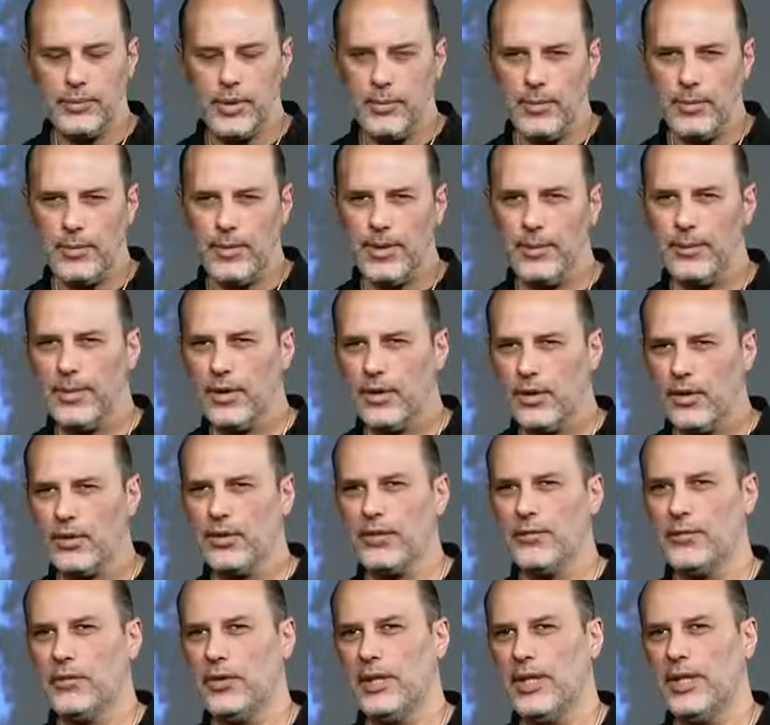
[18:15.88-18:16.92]
probably
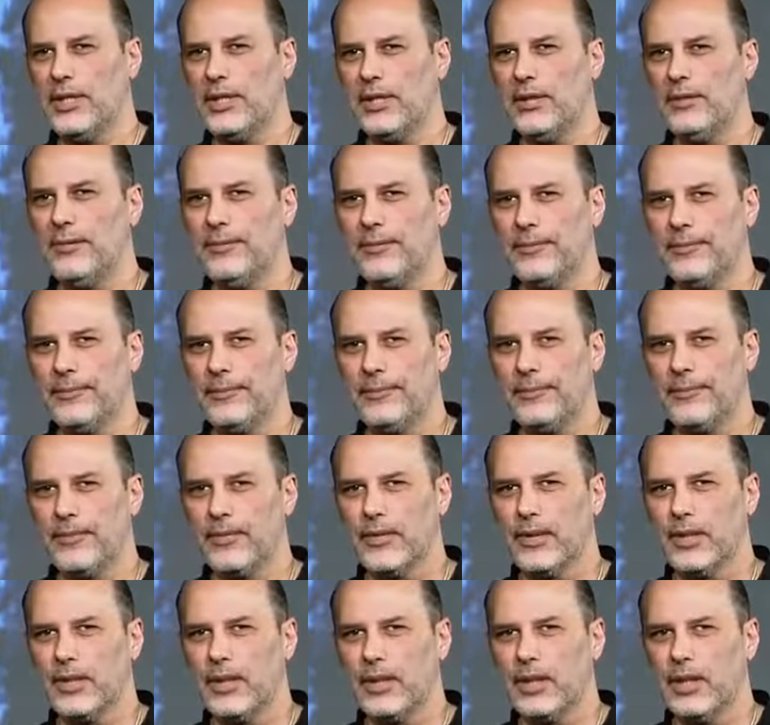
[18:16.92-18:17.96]
because of religion
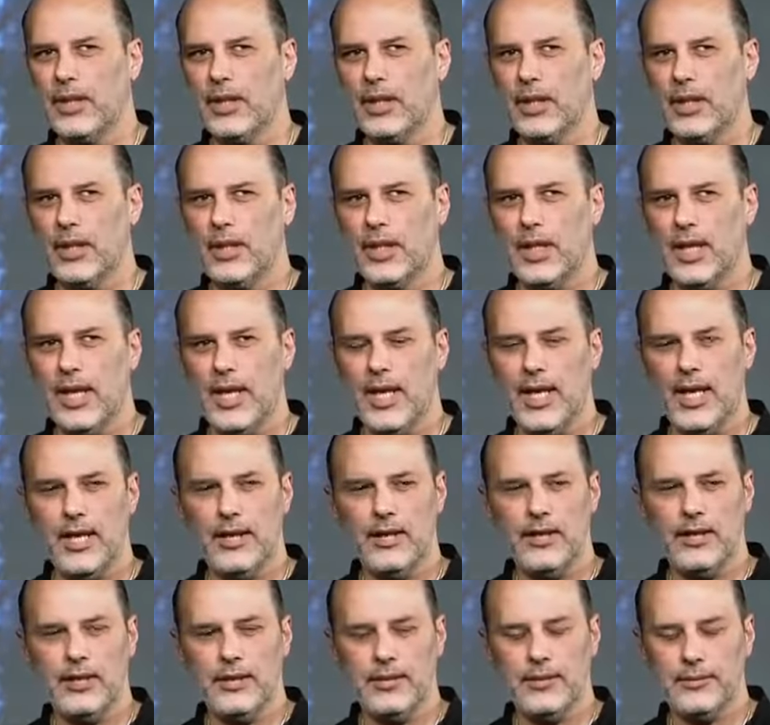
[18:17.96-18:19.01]

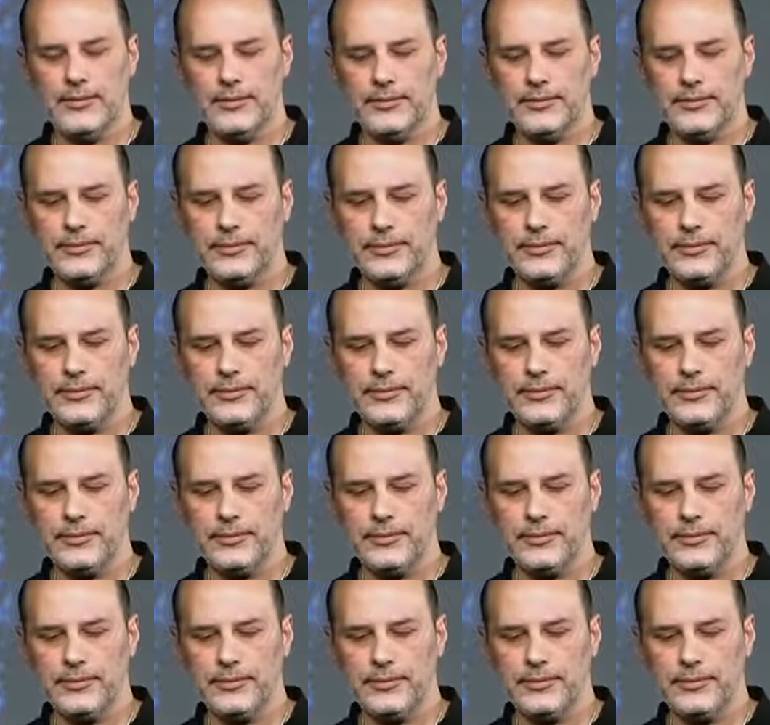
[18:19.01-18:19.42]
and